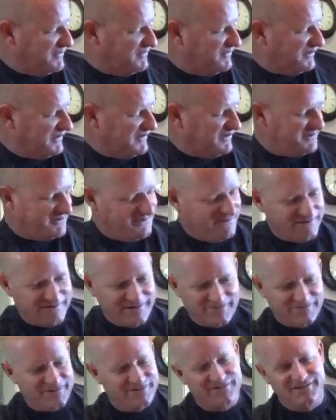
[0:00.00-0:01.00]
me while I was doing
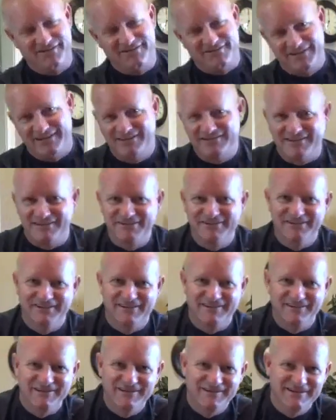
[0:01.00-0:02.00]
it, but she said she
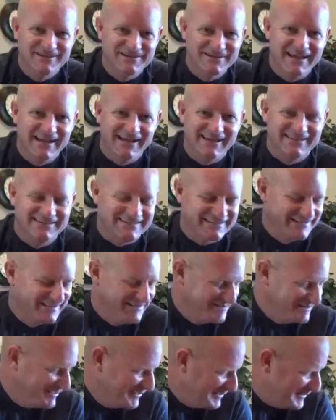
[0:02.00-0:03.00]
wasn't doing that.
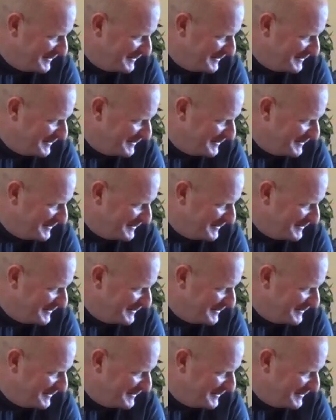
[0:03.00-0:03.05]
So,